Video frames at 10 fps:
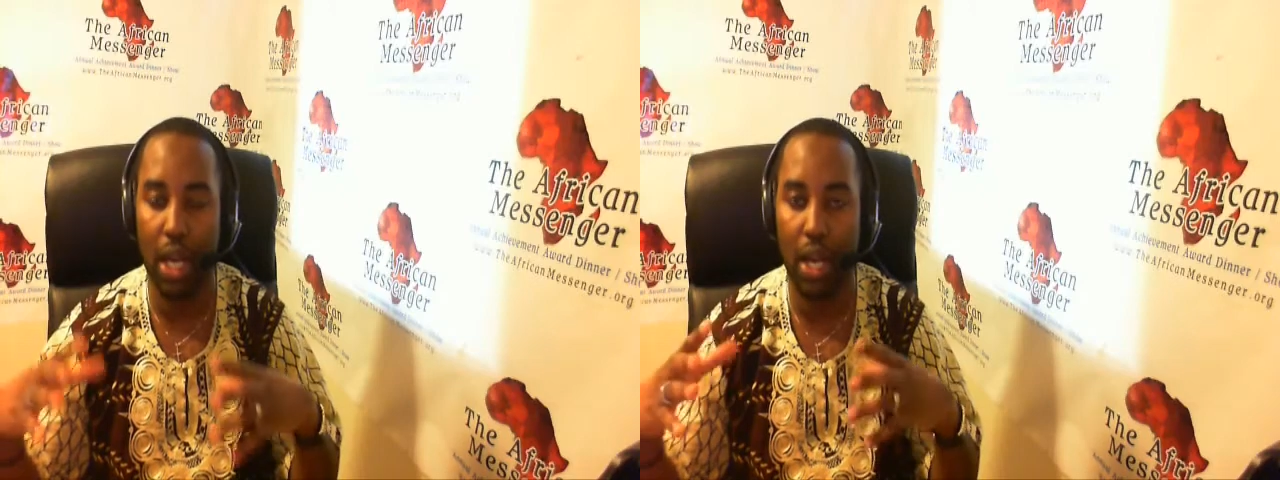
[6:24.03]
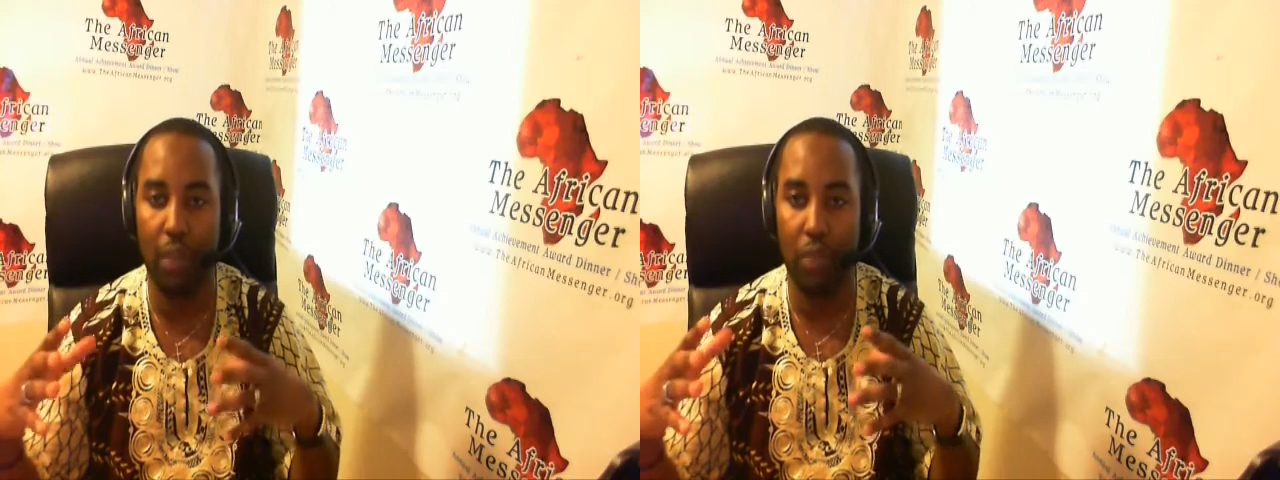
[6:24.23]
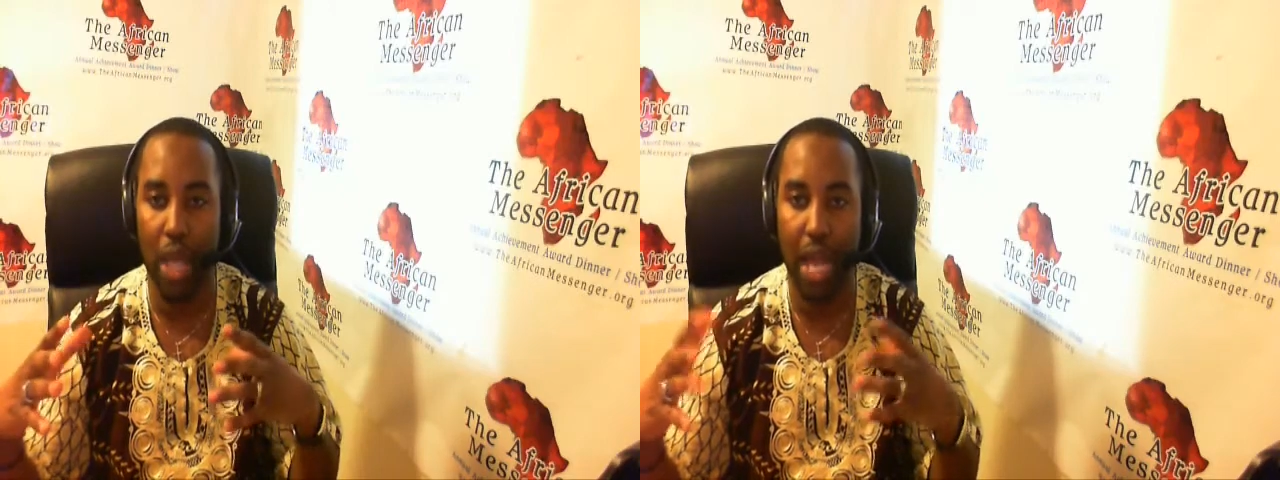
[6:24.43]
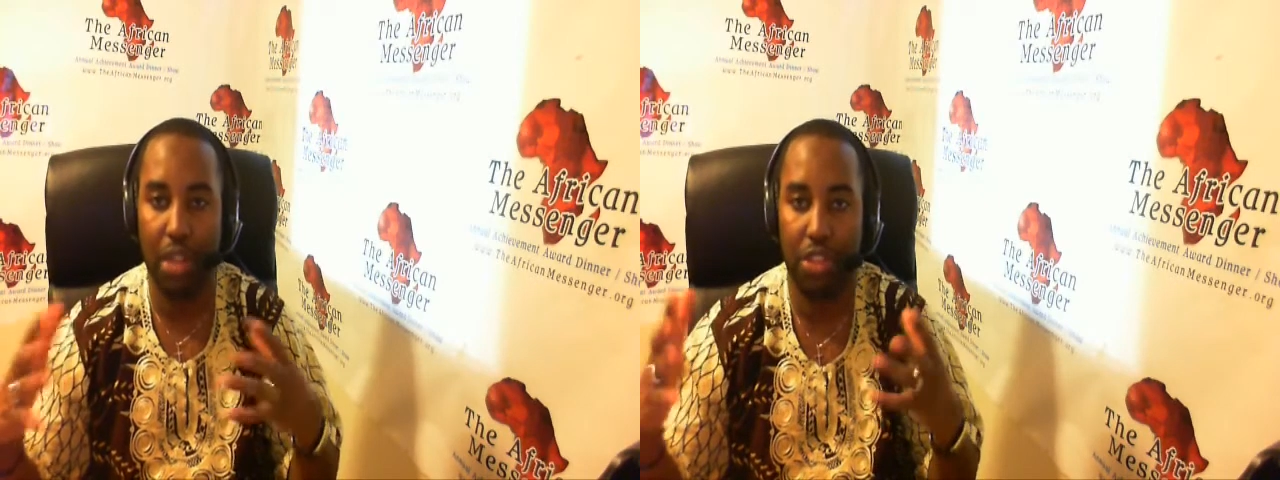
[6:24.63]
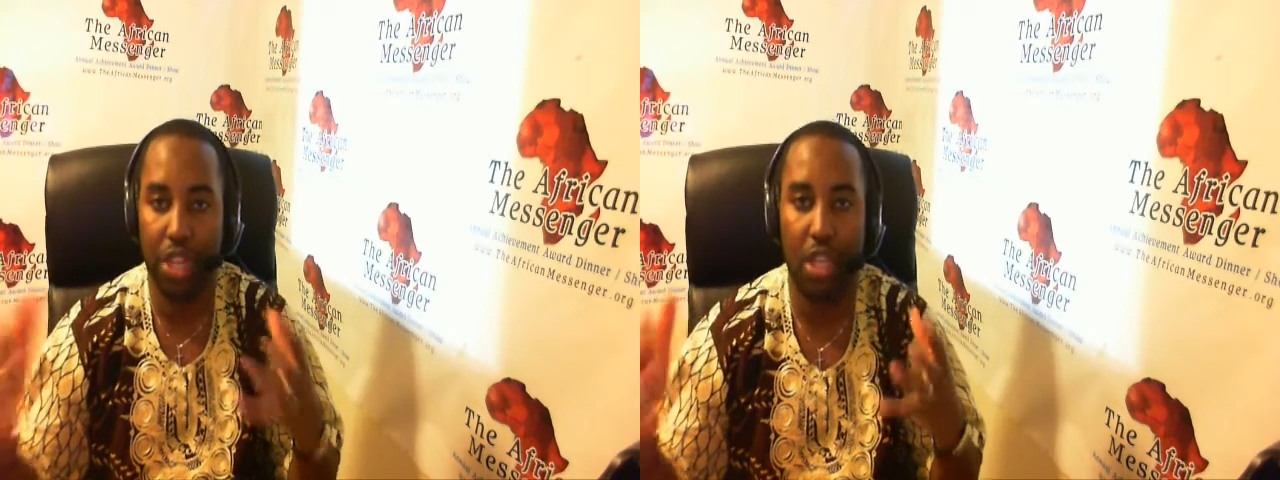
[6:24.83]
I
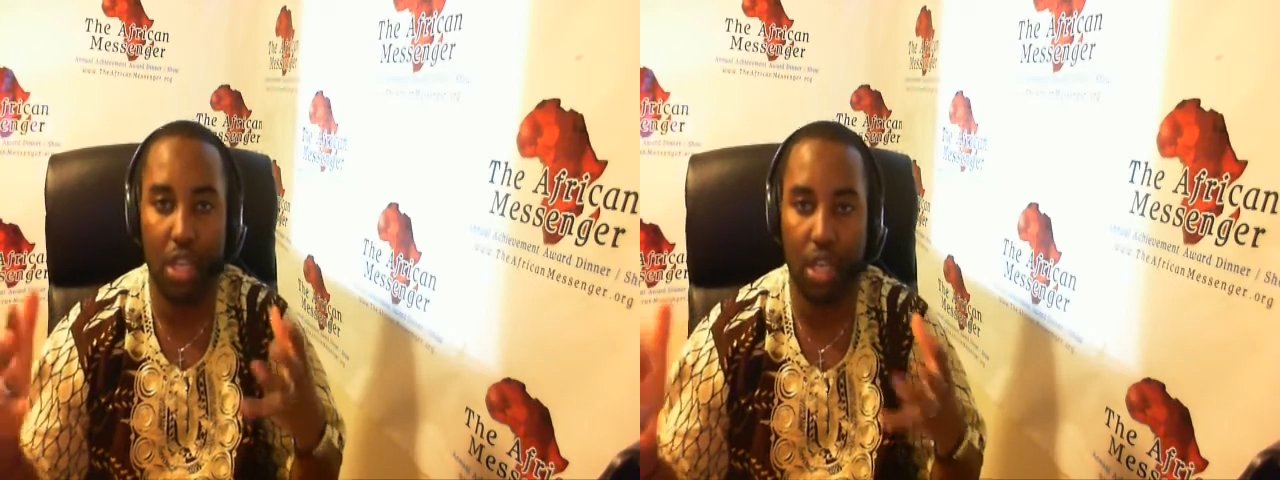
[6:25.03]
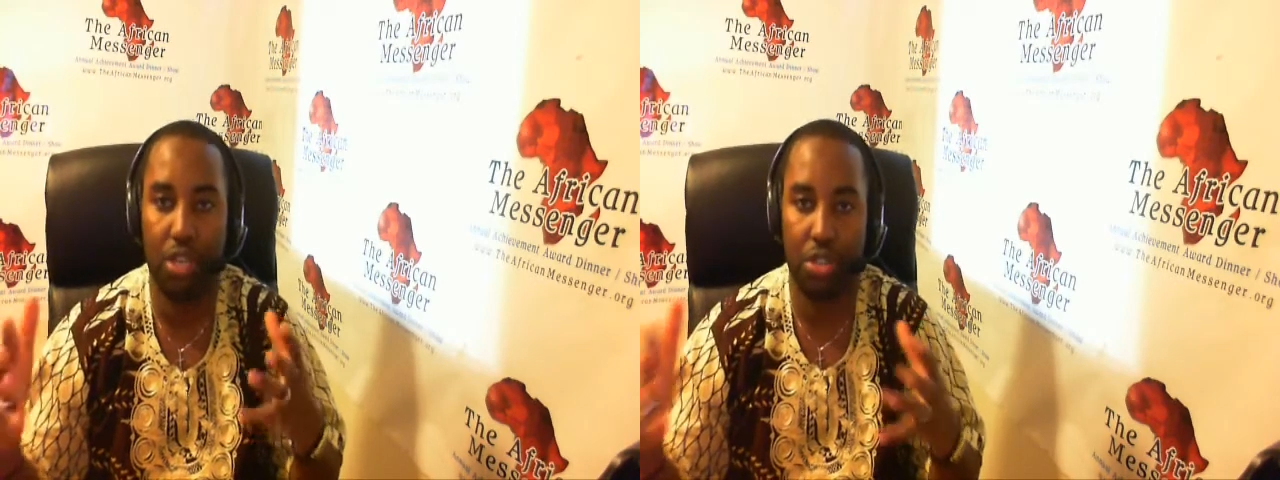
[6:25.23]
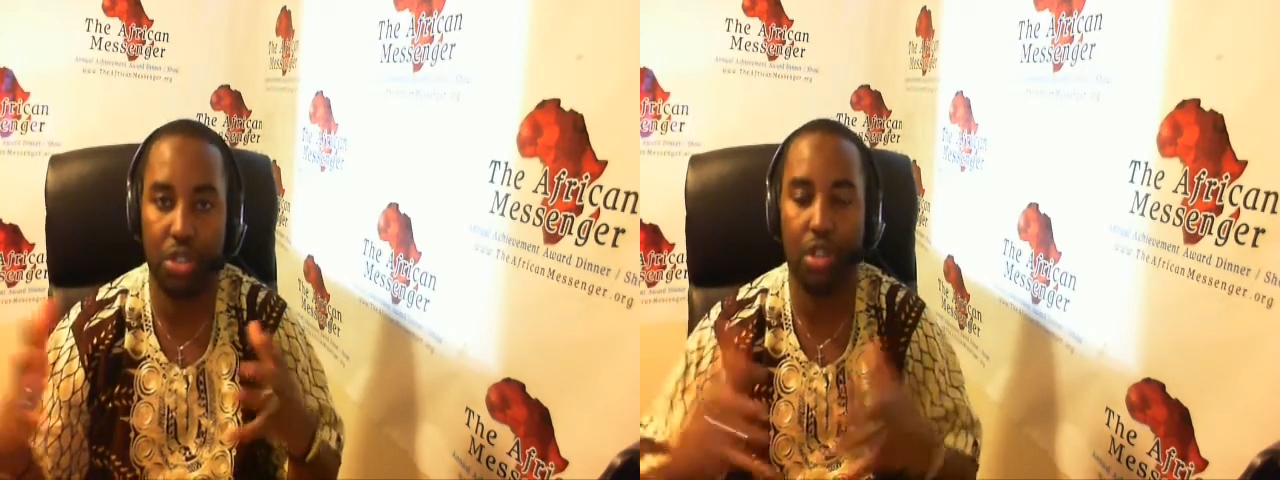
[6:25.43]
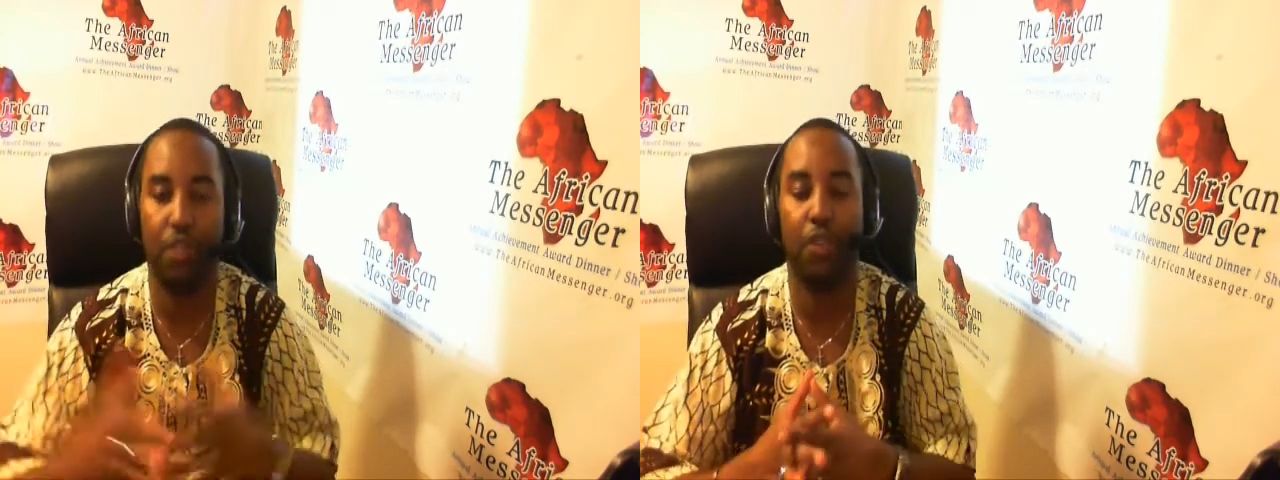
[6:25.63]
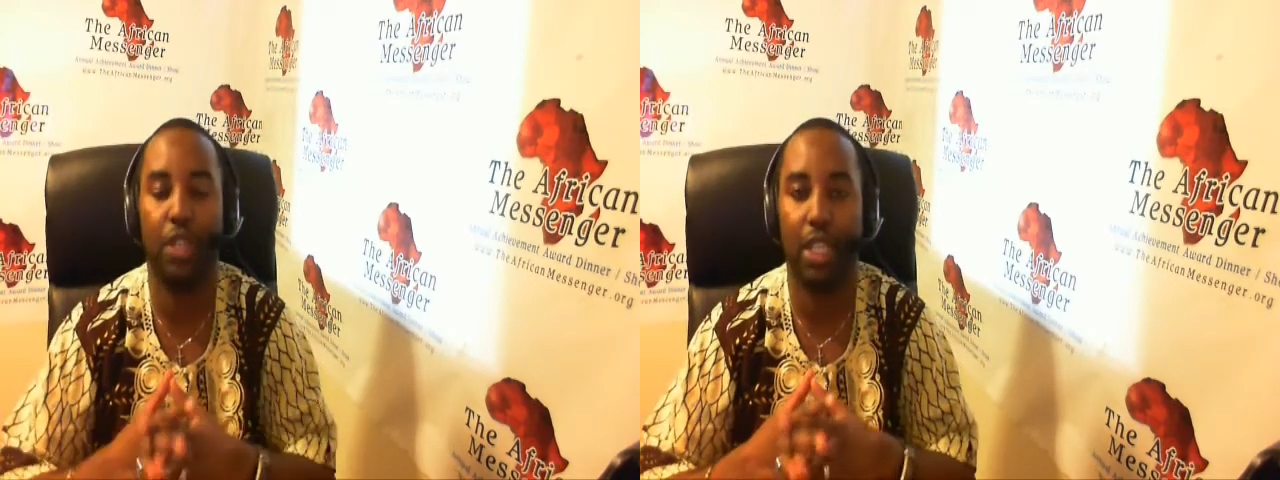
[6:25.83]
think is
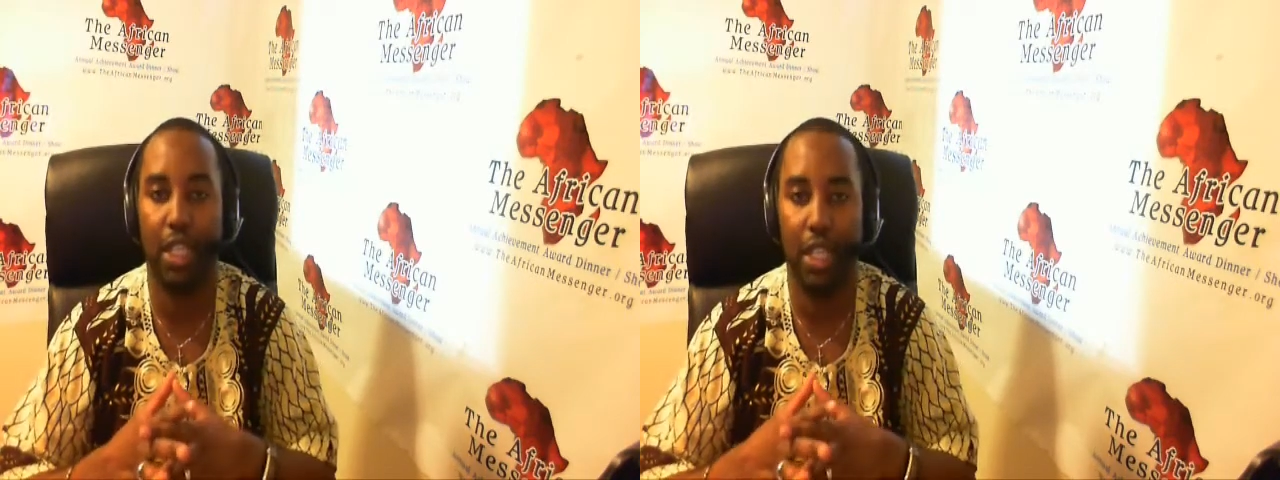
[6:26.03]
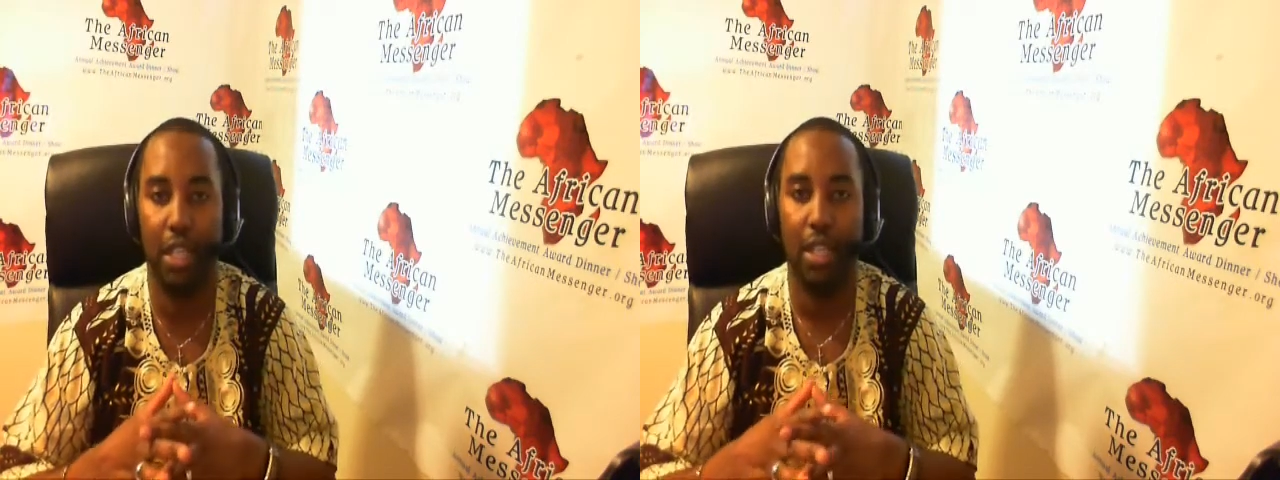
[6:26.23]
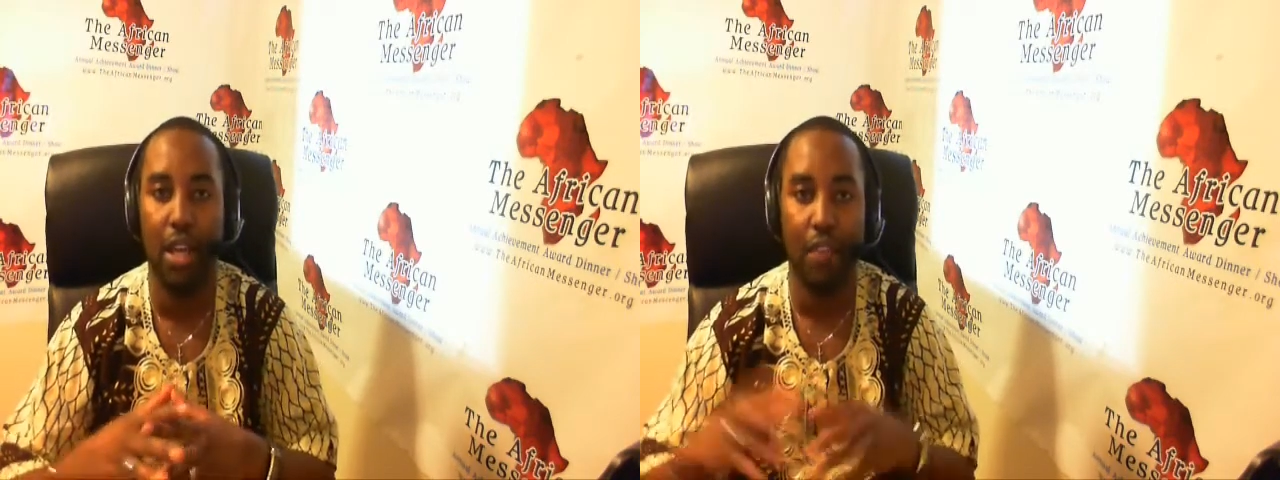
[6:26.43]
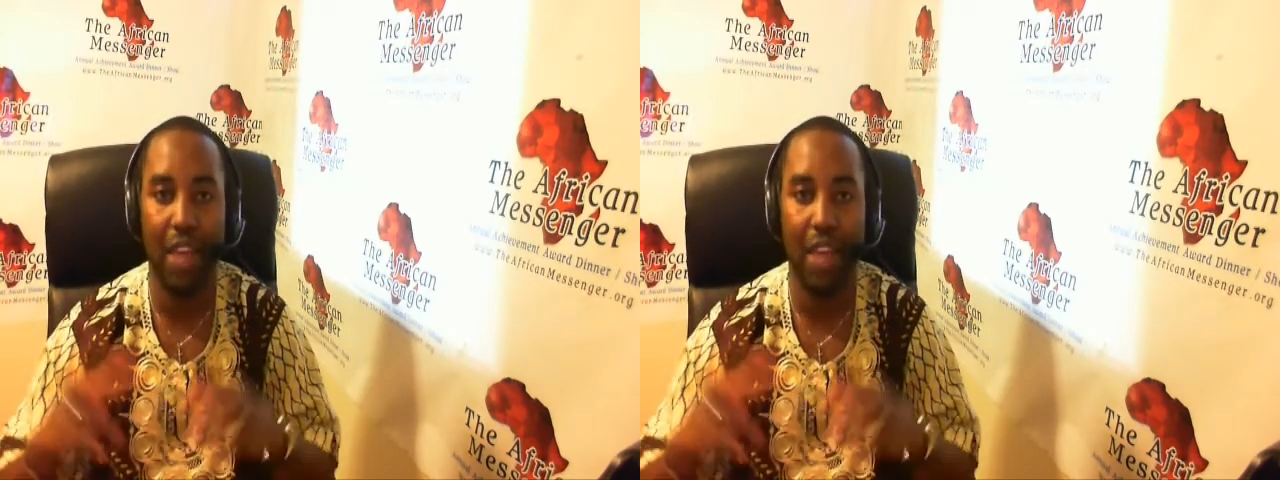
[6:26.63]
good for the kid,